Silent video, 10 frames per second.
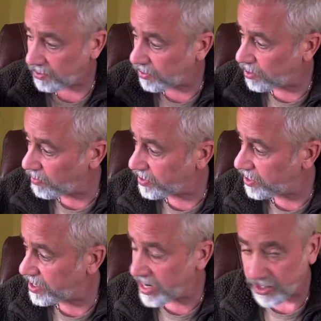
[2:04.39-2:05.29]
Look over
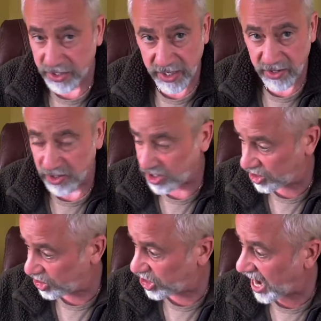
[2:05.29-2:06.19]
there next to you, and there's
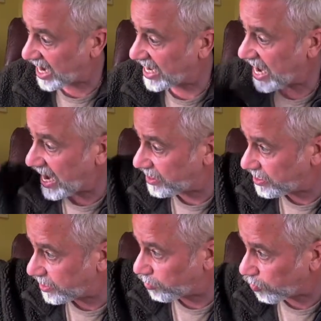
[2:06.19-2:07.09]
this
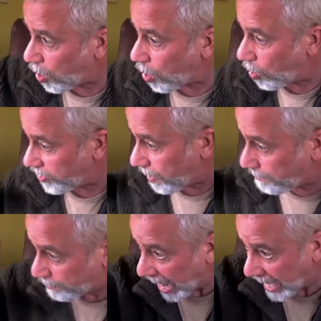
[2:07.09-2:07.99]
gigantic roll with a
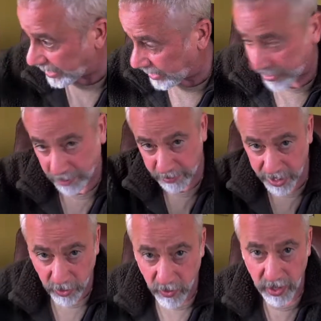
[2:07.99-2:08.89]
body in the
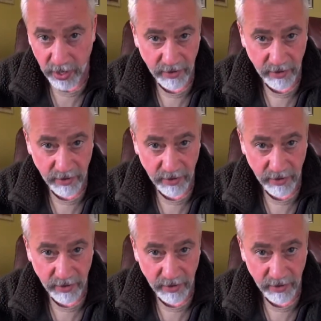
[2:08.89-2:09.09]
middle,